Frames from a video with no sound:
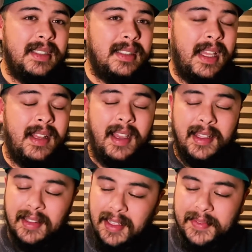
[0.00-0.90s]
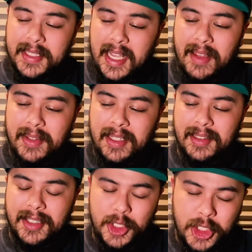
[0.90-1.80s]
Instead, I'd love to have it
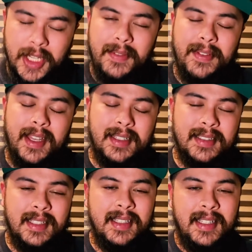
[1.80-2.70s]
legit effects